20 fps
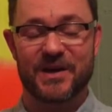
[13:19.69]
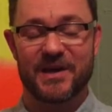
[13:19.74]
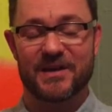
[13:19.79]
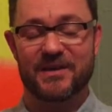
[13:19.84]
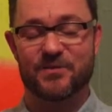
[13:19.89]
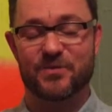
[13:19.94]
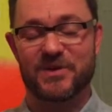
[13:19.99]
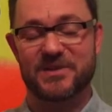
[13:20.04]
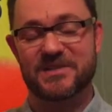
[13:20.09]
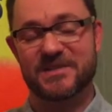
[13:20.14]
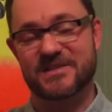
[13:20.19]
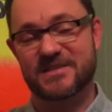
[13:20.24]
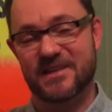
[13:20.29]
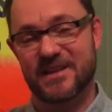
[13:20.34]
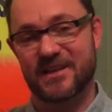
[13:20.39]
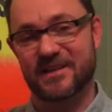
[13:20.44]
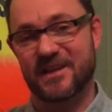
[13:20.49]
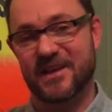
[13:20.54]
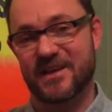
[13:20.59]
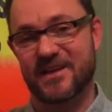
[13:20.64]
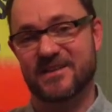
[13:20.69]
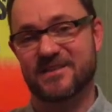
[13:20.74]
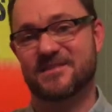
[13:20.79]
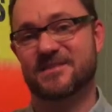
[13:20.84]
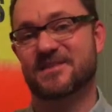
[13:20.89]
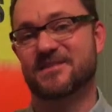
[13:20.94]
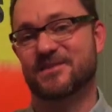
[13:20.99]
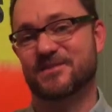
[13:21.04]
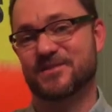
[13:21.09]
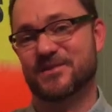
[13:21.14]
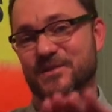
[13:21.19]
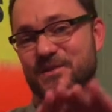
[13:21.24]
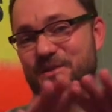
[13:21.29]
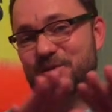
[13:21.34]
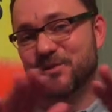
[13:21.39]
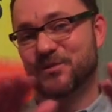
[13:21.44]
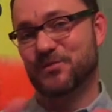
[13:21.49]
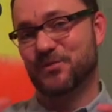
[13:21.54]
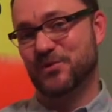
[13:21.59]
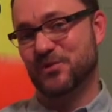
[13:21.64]
and went to City Lights, and there's a
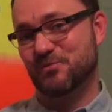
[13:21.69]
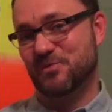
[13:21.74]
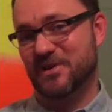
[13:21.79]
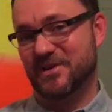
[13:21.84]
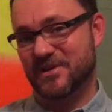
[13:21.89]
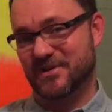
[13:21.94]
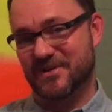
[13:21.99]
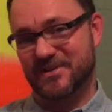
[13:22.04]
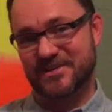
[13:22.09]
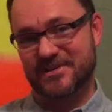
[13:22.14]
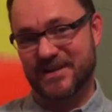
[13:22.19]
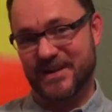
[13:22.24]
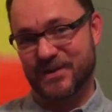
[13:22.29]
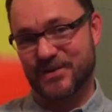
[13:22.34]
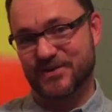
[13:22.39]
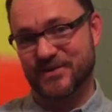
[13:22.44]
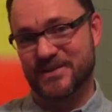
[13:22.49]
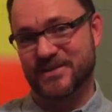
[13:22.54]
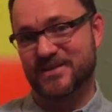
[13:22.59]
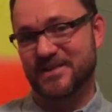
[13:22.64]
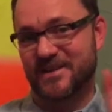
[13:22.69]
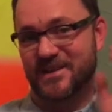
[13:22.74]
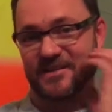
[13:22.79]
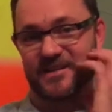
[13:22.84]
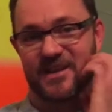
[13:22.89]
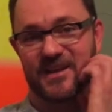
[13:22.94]
little room under the stairs at City